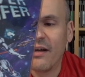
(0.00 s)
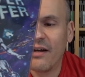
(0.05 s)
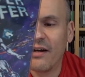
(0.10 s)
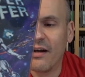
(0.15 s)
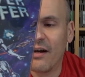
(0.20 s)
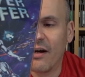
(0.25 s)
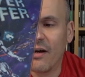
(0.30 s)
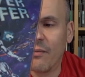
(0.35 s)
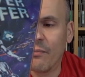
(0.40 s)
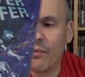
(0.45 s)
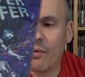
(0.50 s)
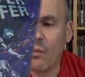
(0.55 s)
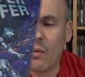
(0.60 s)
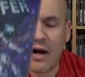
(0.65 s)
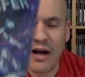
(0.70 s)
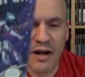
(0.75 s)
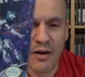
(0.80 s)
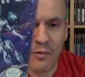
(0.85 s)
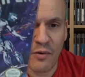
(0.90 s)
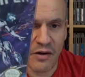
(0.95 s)
But
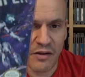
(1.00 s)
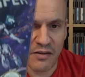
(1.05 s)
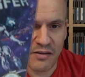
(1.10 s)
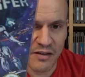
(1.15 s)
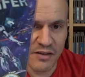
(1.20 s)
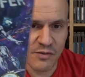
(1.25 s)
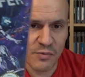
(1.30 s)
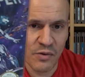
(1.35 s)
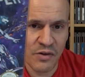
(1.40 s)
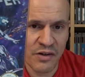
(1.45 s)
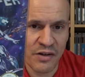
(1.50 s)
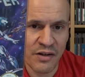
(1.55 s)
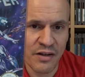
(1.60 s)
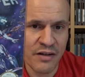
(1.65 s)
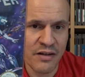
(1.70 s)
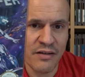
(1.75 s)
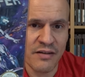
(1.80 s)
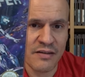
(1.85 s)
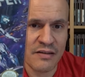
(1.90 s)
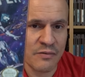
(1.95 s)
why I wanted this one
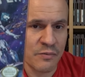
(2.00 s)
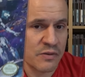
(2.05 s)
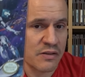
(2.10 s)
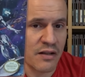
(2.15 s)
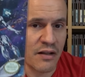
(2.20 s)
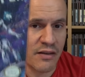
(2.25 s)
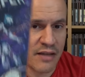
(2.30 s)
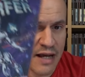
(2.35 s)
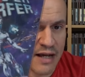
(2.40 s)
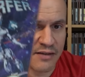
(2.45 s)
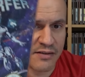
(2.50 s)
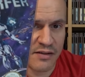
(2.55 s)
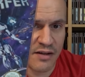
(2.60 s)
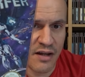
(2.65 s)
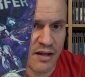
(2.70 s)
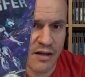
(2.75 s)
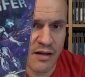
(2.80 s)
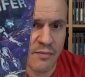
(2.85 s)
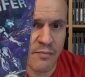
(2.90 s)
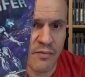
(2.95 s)
is it was the last
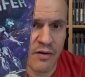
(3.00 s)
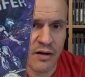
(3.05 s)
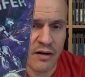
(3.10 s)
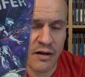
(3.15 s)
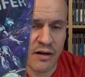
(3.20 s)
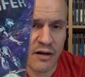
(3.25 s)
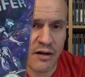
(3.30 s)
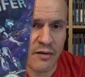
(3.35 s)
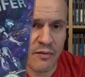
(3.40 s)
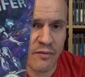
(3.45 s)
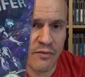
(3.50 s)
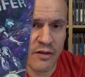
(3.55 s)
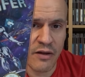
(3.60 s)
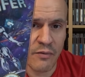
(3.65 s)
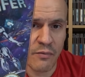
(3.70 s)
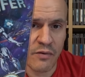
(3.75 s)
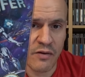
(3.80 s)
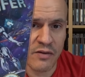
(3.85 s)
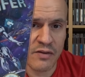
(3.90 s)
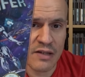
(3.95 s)
game
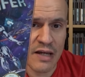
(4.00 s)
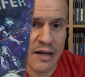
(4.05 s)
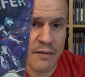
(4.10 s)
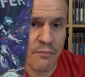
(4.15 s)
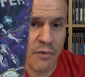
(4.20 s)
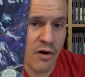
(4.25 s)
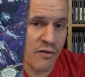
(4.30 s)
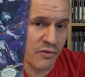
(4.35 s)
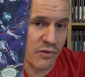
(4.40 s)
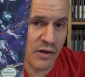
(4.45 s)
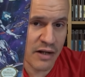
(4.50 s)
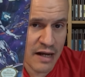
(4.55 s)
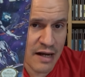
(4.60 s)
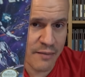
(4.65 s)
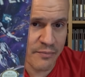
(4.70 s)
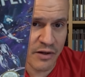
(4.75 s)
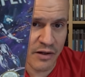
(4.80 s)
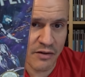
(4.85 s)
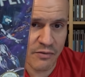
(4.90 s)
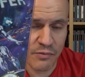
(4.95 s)
that was a Marvel
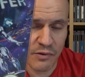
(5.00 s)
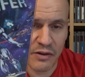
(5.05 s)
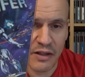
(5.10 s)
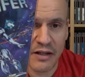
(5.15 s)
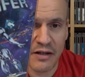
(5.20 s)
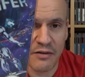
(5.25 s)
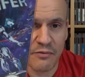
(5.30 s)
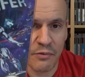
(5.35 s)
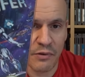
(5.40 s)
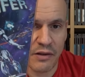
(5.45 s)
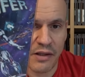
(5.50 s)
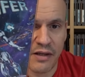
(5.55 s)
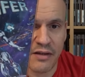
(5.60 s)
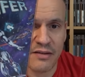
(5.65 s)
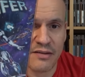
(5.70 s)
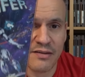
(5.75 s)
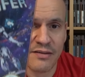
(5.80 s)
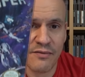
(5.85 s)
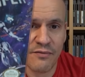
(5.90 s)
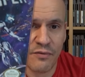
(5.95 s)
comic-related
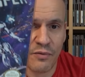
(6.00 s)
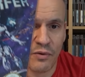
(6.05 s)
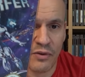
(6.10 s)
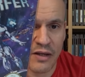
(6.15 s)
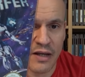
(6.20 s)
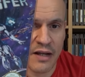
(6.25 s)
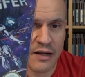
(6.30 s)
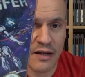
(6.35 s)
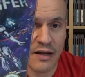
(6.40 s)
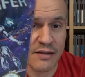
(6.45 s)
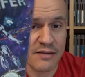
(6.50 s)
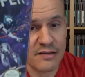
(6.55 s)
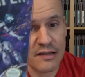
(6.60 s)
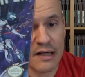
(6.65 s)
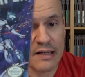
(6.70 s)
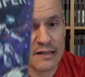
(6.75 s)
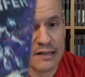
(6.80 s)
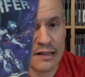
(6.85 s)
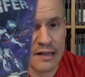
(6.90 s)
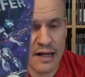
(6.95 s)
release for the NES that
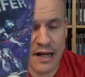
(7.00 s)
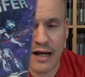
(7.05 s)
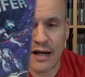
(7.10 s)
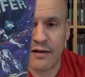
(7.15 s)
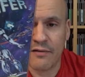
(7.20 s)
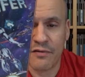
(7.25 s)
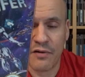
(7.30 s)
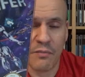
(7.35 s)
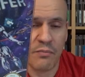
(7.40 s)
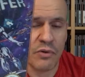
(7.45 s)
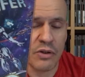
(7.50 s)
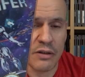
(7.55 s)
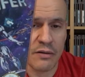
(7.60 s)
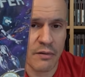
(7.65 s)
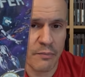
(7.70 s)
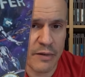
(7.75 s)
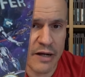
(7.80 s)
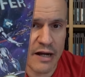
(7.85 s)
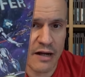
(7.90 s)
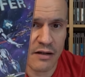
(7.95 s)
I didn't have complete in
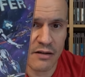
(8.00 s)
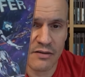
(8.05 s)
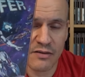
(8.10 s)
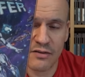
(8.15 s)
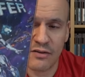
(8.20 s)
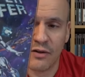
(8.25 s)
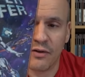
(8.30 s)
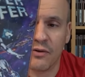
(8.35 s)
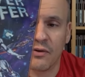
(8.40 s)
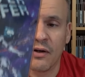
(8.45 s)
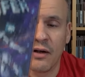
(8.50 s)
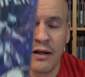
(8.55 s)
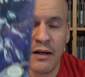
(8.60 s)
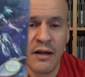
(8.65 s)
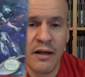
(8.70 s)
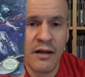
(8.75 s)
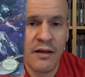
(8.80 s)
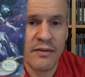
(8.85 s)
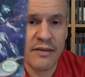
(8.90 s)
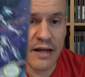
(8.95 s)
the box. So
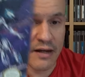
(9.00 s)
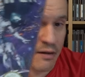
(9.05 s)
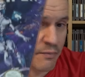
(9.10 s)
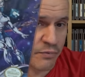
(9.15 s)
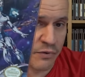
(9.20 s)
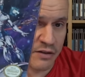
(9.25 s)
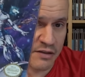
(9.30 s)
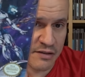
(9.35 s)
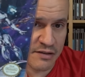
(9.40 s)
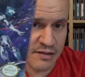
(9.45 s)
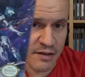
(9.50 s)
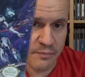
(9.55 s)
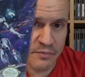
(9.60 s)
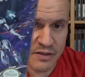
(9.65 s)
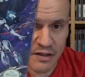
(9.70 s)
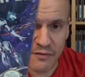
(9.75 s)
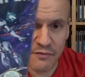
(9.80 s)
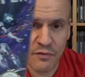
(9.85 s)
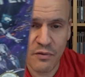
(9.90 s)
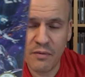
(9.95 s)
that completes a
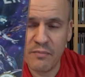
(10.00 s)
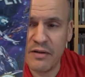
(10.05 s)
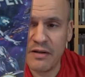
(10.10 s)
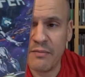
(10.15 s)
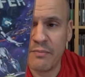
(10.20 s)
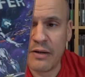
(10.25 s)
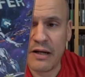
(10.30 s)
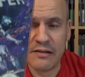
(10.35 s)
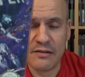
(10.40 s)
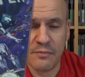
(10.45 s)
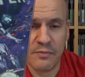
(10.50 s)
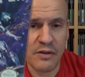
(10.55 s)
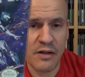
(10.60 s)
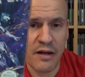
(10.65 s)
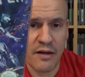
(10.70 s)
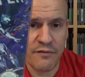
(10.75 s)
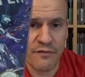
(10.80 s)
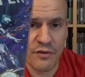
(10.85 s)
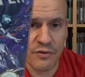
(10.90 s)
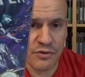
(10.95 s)
subset for me, possibly
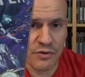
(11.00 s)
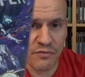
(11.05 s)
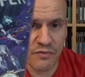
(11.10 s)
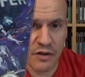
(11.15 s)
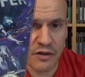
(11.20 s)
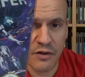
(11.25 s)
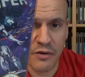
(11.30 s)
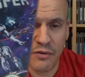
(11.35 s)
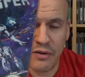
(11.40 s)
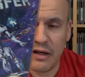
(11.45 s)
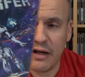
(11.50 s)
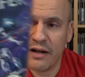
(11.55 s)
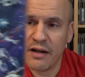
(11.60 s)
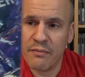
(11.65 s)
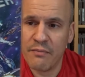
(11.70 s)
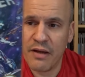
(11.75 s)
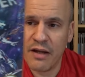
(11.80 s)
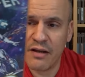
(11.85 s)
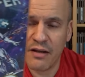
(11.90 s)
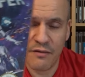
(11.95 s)
a future video that I
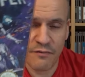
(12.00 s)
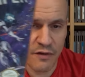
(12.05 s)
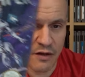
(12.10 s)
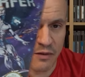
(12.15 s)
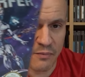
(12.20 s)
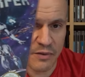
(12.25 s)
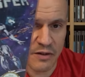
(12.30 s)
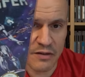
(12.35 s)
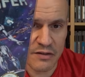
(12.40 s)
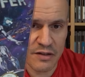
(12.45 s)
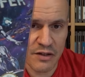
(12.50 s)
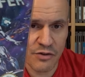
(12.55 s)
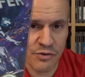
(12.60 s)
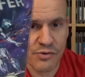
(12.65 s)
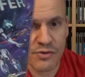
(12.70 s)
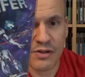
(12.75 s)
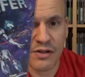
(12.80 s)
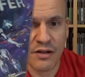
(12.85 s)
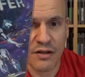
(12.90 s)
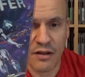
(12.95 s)
can make if anybody's
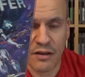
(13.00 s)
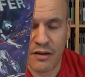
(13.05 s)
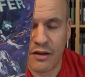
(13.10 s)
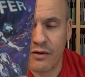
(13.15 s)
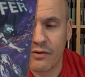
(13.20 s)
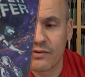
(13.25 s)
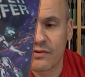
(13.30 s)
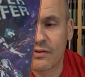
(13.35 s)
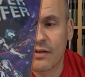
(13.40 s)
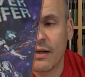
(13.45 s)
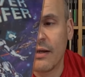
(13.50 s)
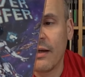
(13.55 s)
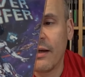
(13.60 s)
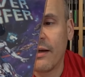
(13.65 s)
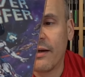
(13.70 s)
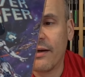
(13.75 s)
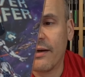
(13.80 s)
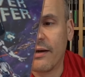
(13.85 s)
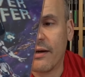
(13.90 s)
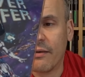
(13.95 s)
interested in those.
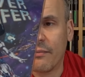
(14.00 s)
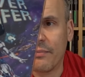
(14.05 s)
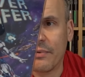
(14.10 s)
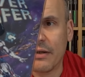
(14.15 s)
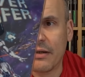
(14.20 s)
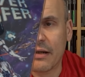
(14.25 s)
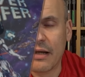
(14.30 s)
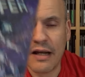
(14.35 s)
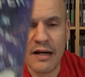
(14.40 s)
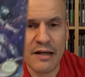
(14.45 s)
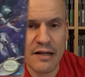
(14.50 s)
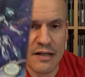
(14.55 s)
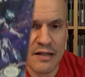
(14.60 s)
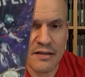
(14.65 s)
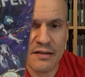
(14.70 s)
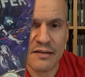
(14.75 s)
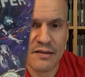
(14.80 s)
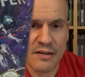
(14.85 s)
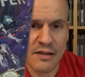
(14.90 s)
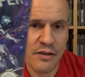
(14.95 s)
But kind of neat
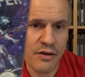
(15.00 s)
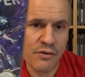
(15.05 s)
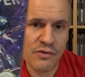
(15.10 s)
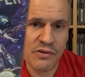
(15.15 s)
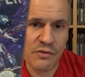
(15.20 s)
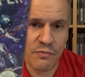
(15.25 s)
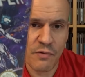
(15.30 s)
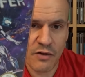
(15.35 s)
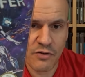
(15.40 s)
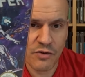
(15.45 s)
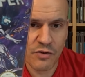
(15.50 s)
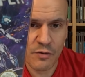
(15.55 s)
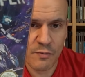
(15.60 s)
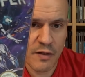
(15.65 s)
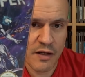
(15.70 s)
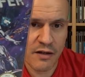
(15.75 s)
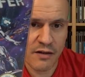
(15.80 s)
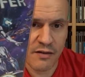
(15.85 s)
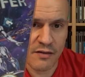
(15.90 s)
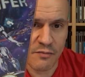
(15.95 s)
to see those in
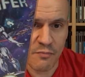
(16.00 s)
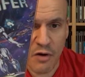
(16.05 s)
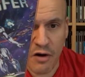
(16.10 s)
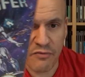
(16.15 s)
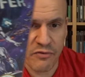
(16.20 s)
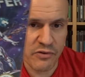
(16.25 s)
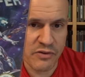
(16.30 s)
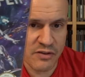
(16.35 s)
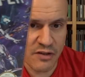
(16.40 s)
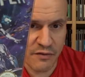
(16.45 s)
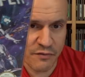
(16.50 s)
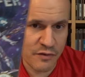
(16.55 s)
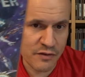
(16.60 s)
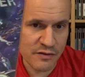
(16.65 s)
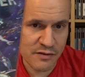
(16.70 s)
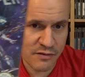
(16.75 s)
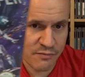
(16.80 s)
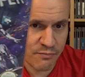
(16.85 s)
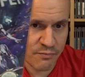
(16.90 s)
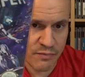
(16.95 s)
retrospect, because Marvel stuff
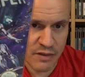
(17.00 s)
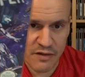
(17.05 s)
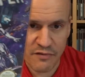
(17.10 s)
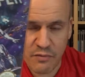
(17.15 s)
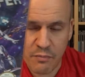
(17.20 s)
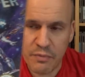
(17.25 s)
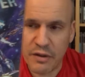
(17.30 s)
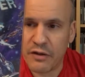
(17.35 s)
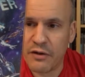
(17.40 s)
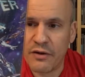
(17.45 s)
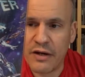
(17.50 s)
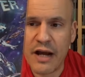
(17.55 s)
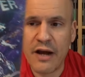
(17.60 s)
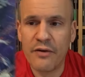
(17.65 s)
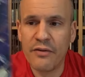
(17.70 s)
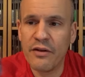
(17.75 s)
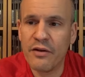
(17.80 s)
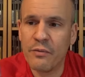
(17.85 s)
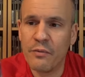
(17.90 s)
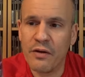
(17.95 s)
is even bigger
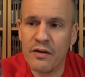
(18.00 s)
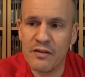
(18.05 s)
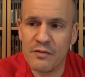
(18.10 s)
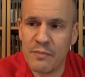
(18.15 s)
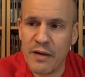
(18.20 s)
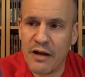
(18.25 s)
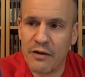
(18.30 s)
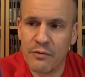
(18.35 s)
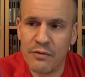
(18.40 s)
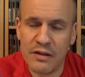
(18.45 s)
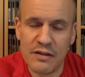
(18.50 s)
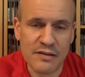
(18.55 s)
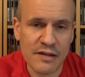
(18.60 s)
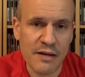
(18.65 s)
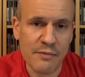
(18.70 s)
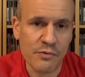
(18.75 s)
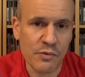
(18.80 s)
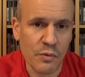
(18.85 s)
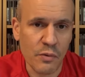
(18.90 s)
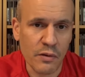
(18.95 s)
now than it was back when these
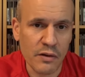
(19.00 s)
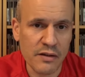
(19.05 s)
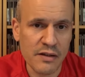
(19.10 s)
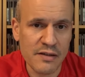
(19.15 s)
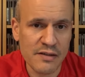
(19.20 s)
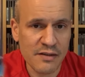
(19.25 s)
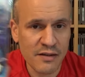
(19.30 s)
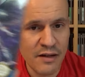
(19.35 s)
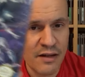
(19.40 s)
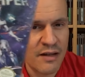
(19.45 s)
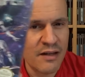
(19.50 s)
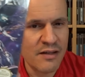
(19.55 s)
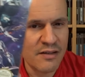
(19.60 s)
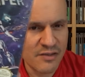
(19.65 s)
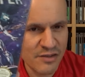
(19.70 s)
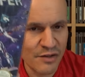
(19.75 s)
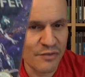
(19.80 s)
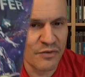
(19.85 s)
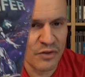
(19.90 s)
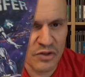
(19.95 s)
games were released.
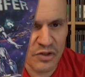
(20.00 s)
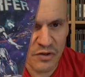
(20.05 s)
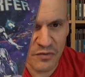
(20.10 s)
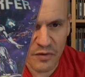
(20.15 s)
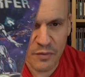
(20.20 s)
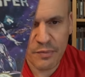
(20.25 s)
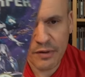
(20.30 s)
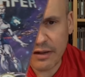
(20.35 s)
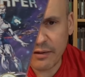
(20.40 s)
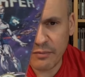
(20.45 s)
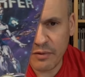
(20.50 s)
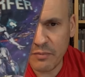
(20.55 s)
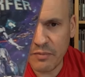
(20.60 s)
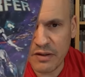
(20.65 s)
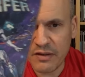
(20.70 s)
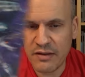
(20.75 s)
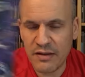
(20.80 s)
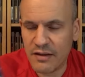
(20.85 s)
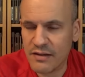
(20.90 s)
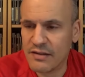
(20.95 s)
Silver Surfer probably
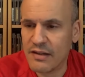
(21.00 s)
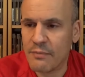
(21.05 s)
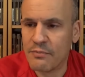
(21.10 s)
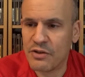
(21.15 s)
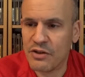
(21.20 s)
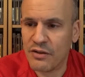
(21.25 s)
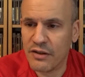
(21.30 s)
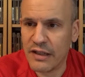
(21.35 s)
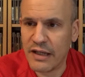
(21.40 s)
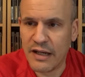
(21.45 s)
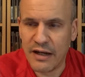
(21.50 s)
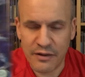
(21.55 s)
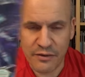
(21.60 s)
being the exception on that.